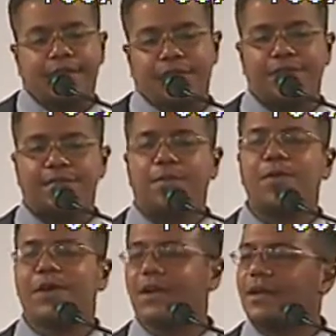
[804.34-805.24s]
this is
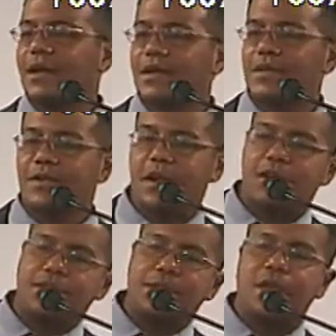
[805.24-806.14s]
boring. You know, there
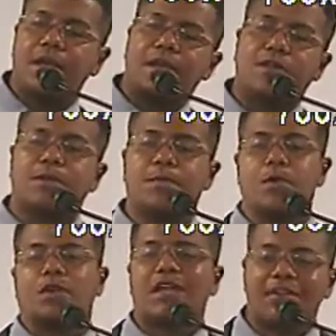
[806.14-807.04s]
ought to be a little bit
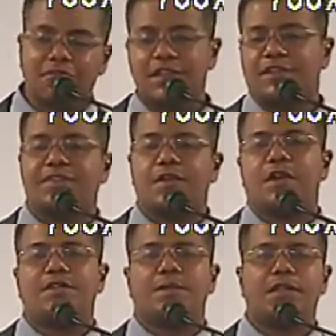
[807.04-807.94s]
more liveliness, there
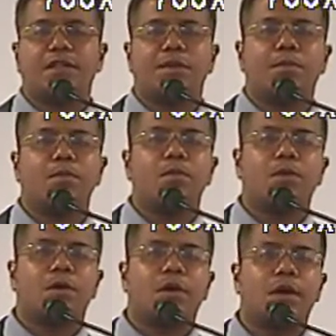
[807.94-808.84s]
ought to be a little bit
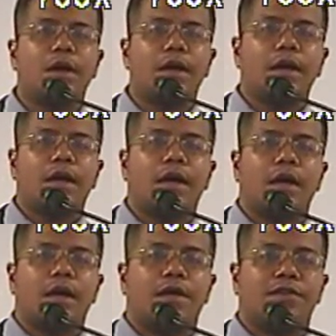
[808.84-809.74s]
more
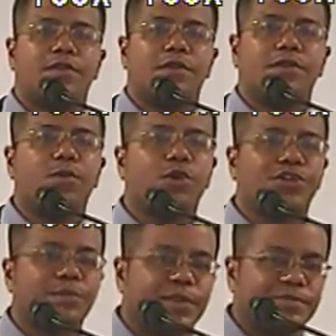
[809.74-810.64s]
uh, to the
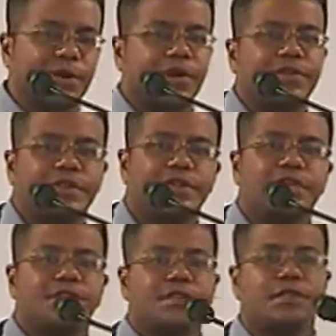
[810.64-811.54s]
worship experience than
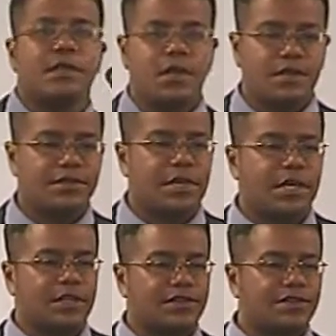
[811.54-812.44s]
just
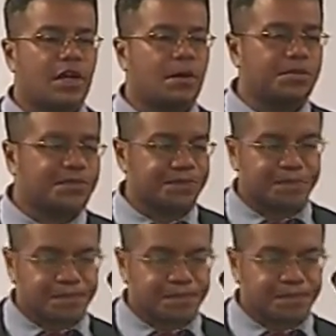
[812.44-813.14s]
singing the Psalms.